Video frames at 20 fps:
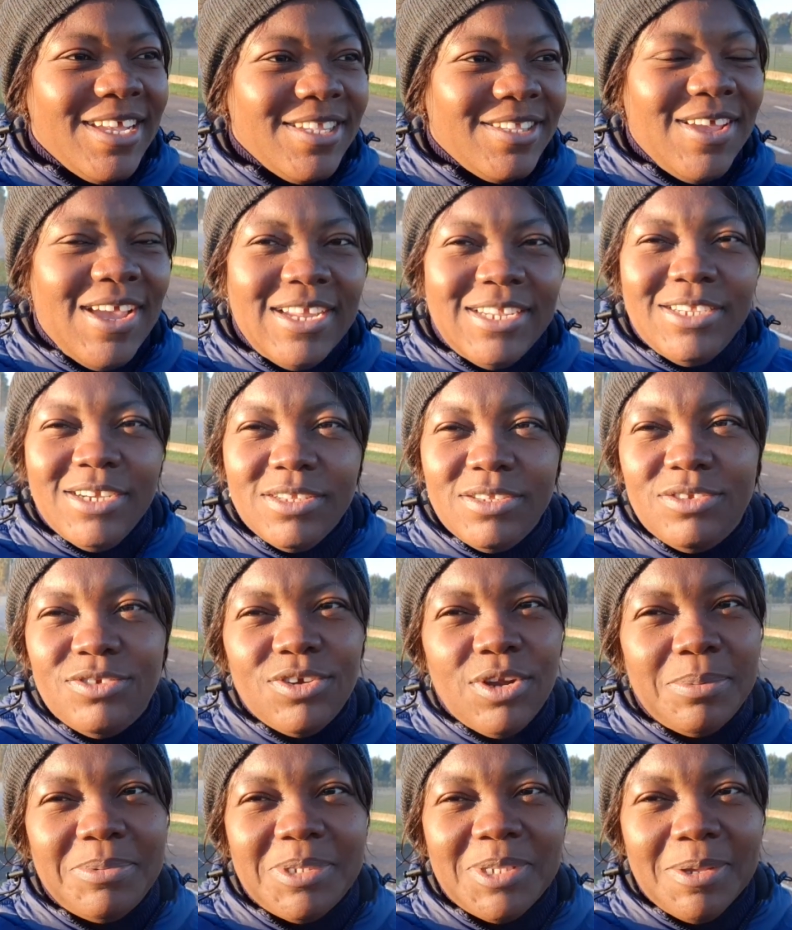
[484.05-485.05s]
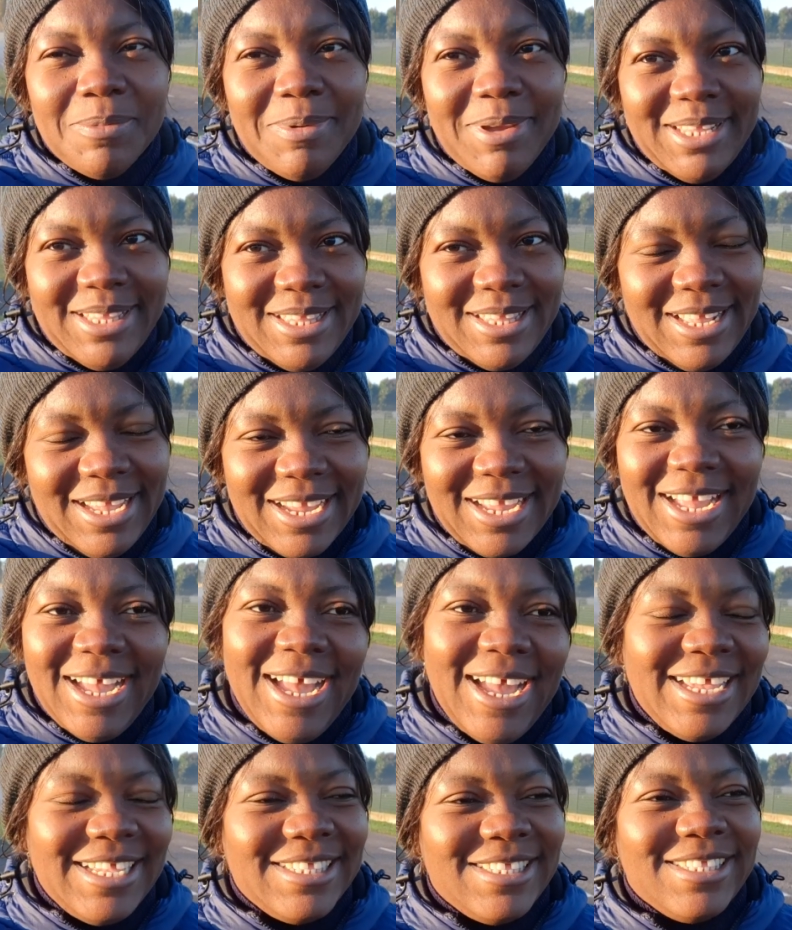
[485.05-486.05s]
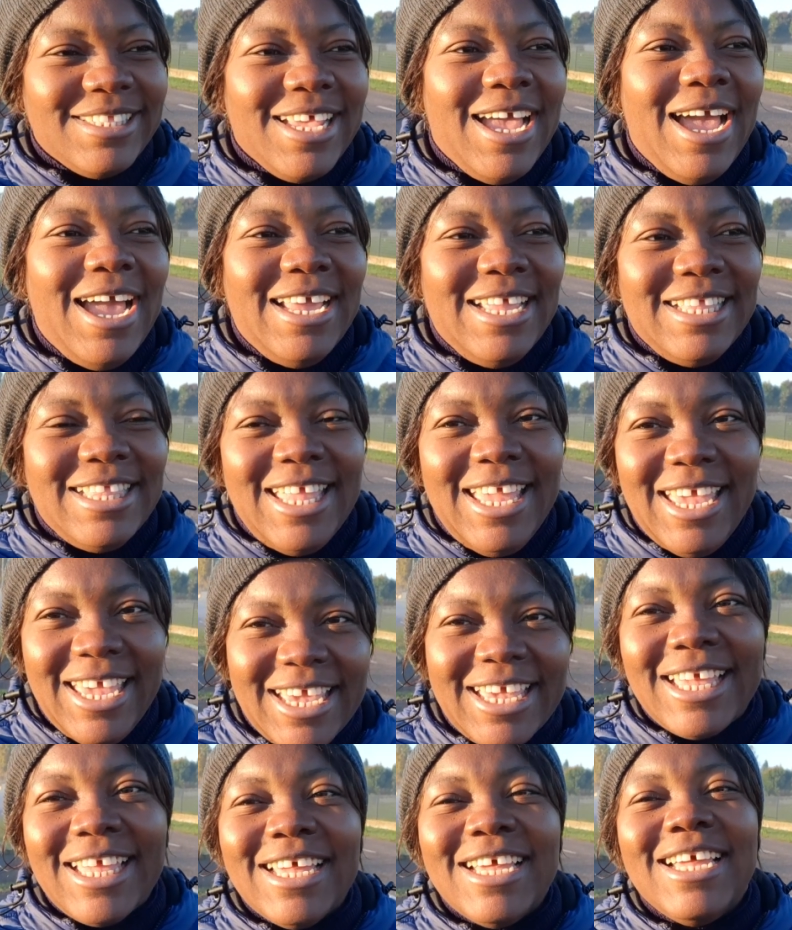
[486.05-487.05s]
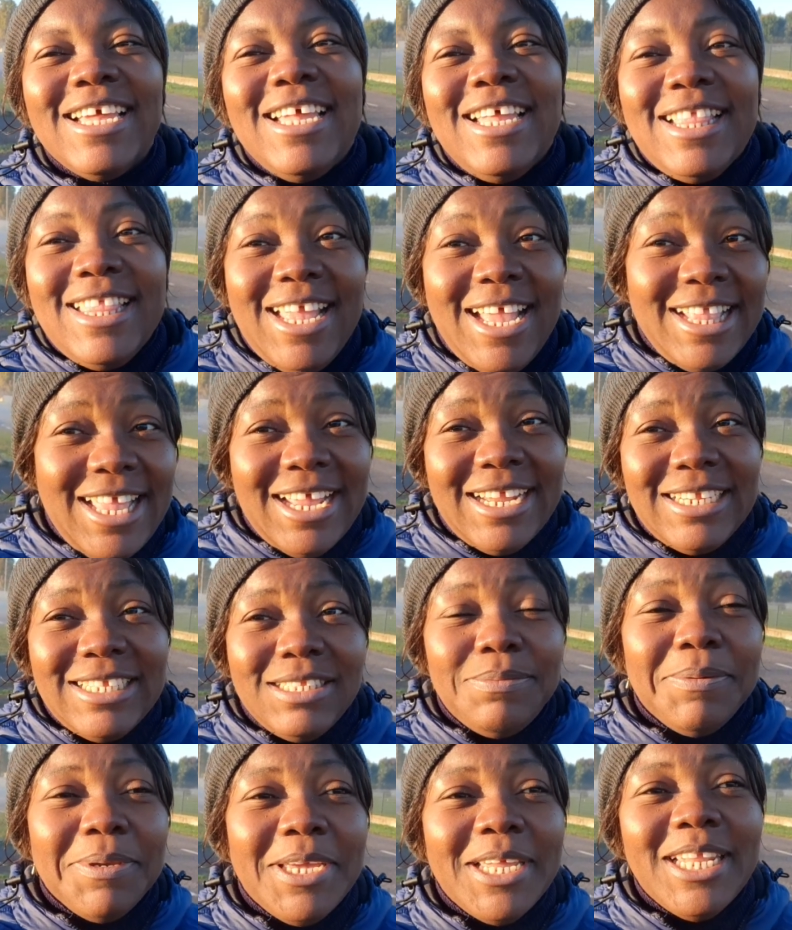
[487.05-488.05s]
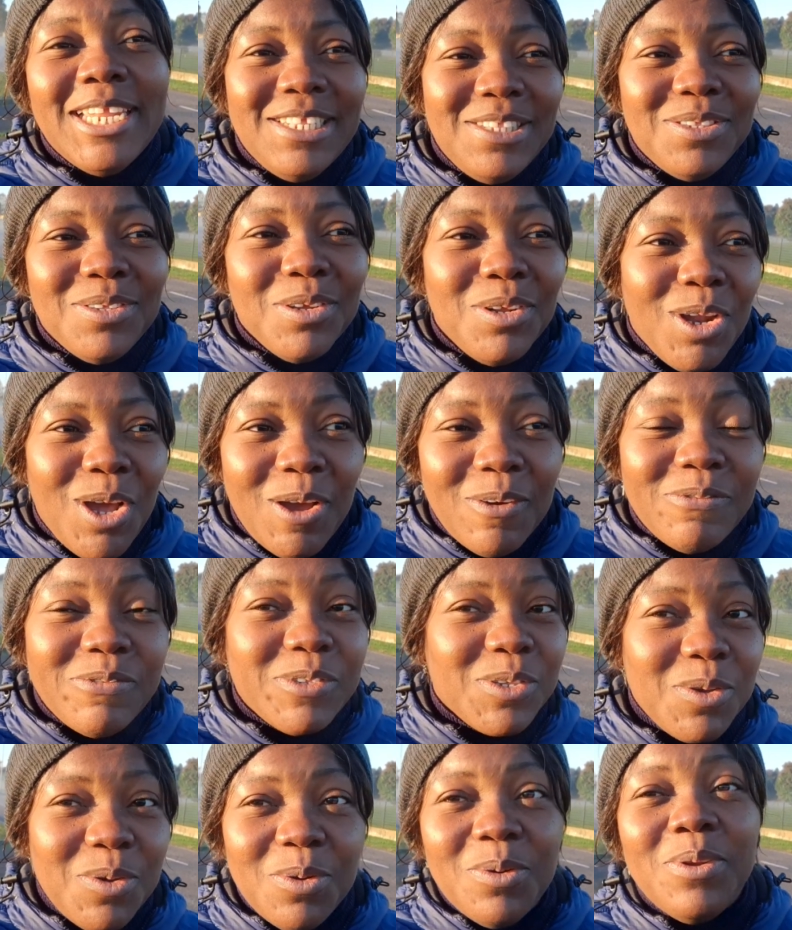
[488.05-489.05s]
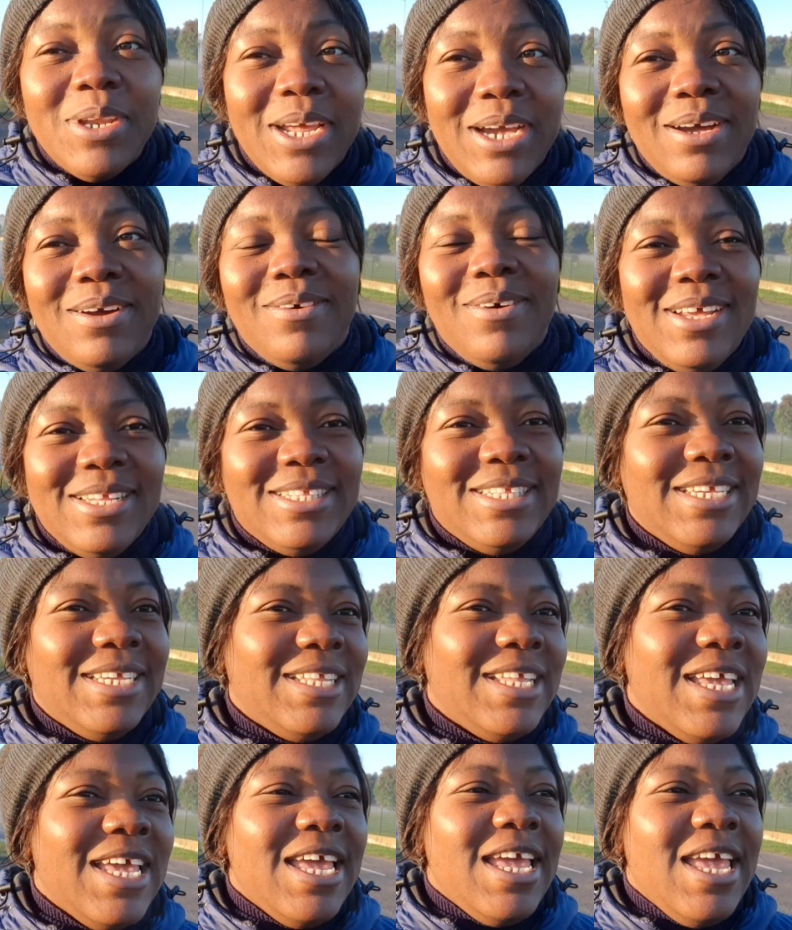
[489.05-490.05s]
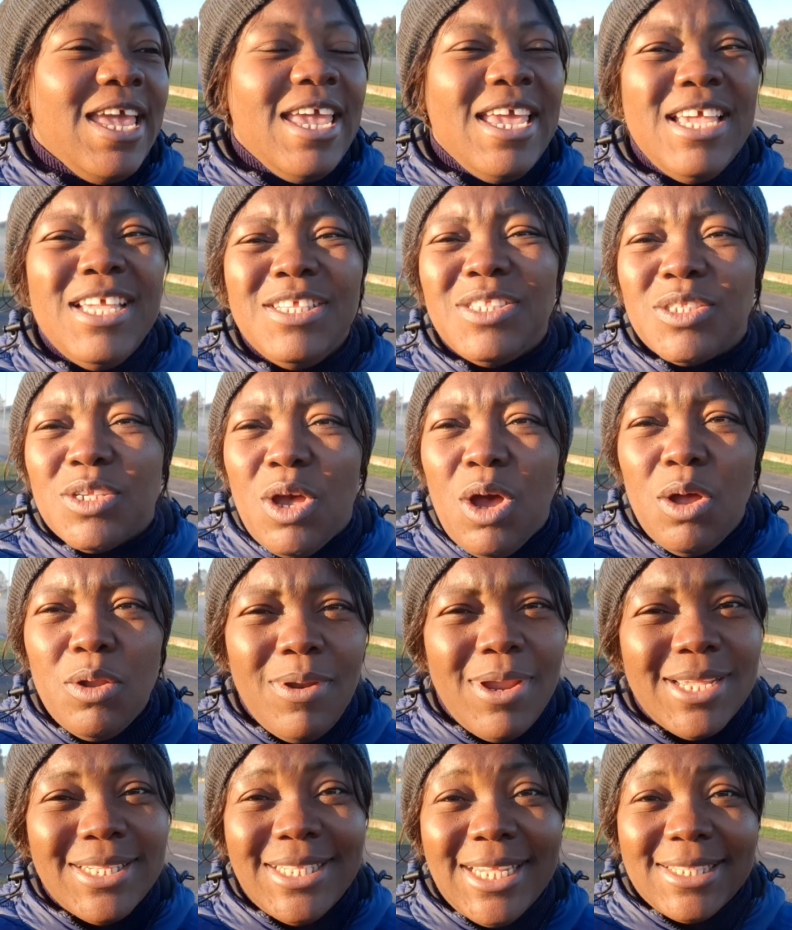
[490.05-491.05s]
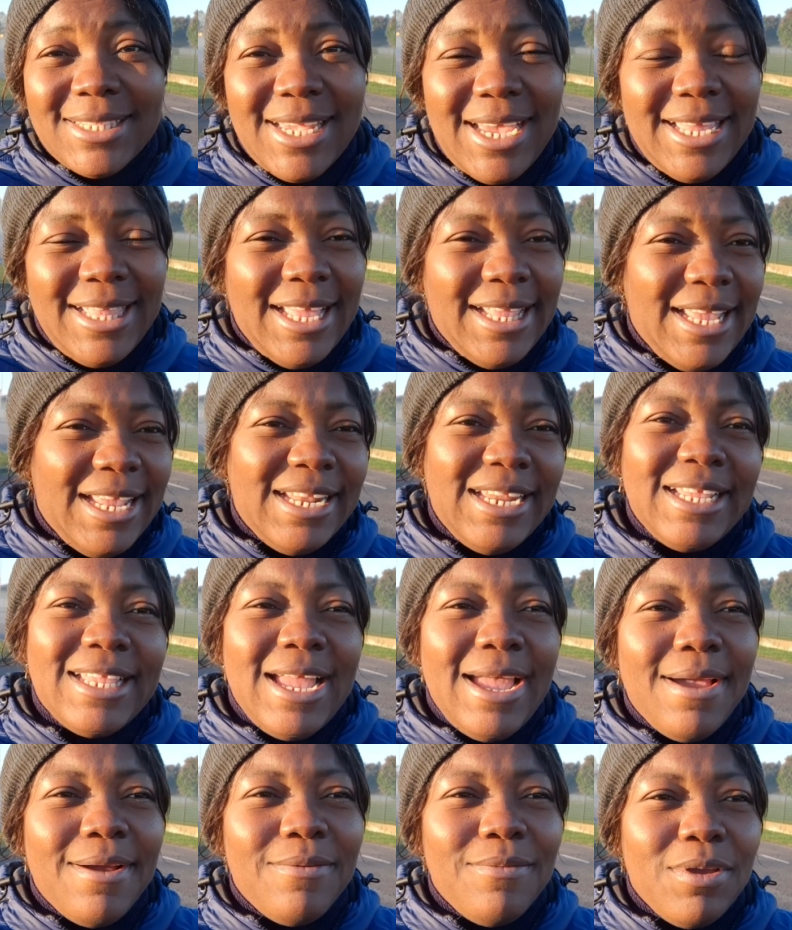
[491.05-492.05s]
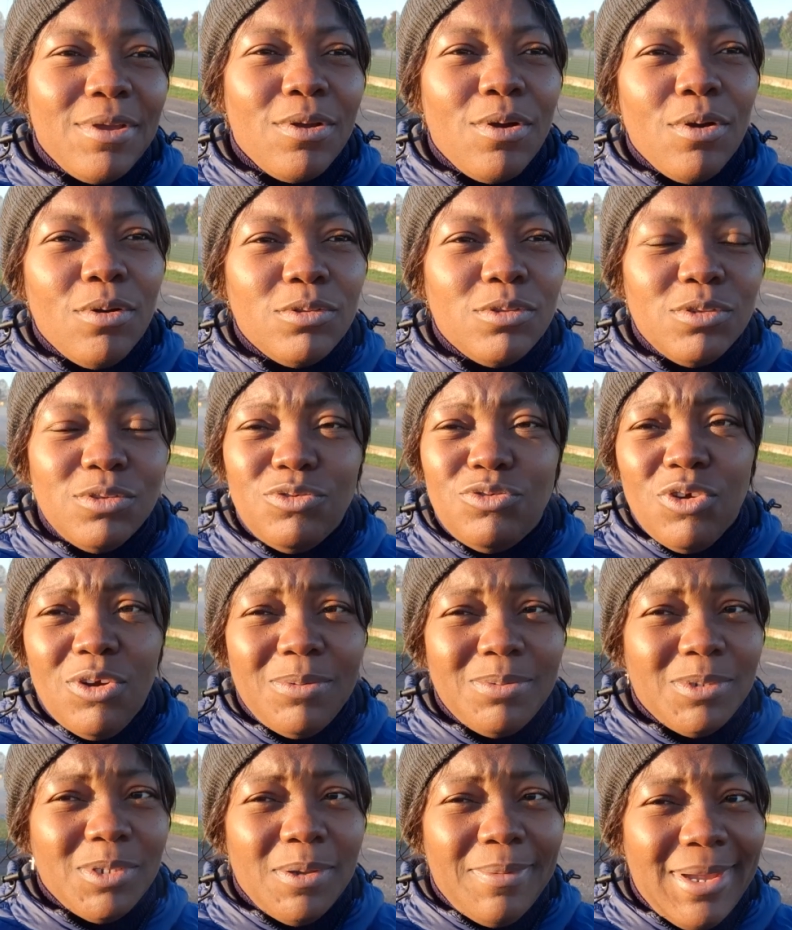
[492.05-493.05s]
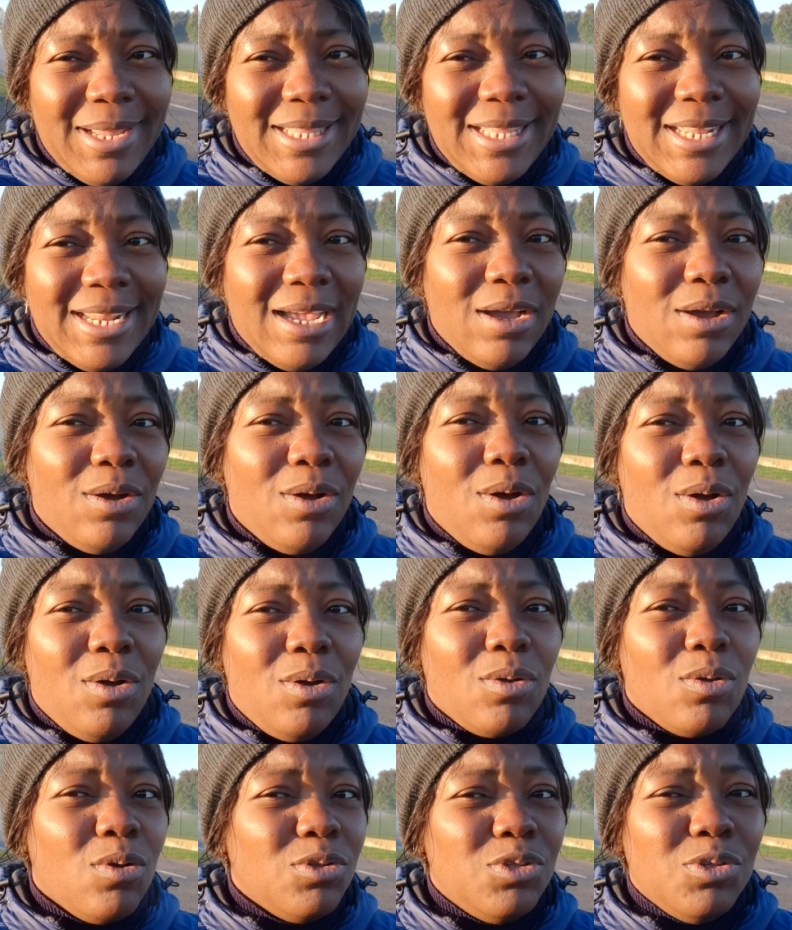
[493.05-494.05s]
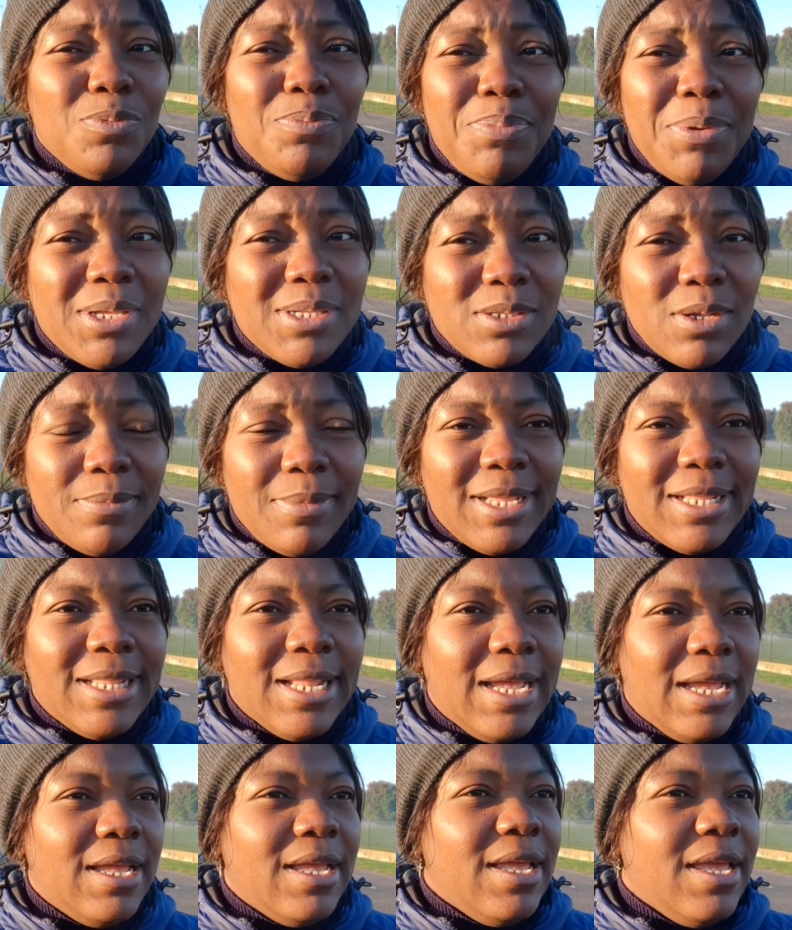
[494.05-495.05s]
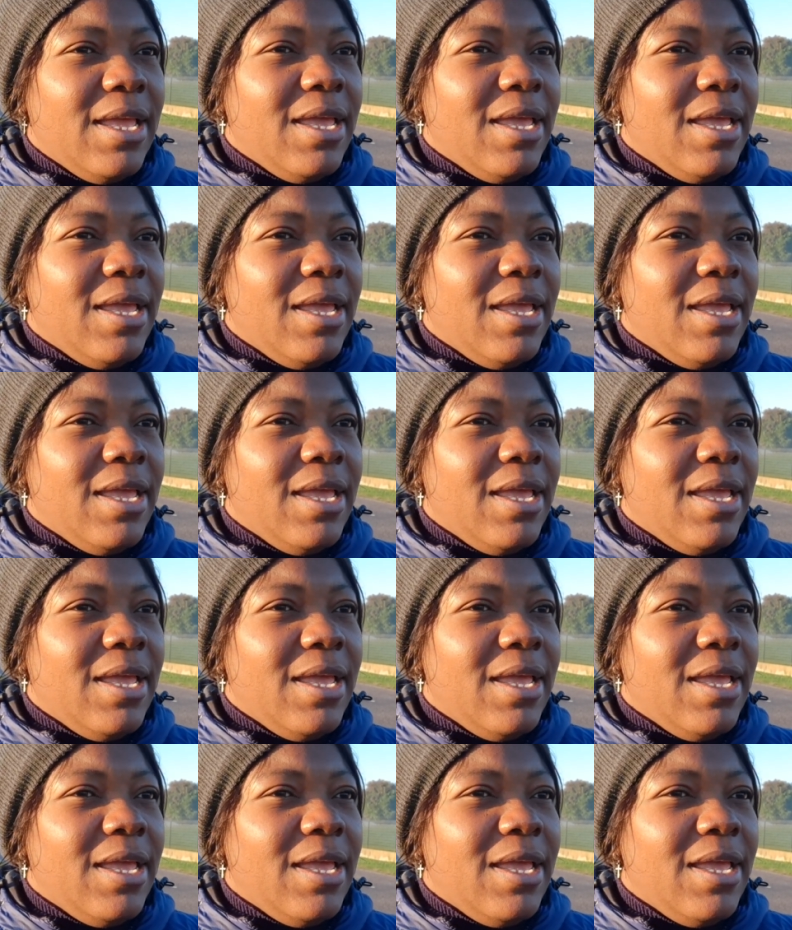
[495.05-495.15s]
So I just dropped Somadina. Guys, I think Nathan is beginning to love school now. As in, he's always excited anytime we go to drop Somadina or go to pick Somadina.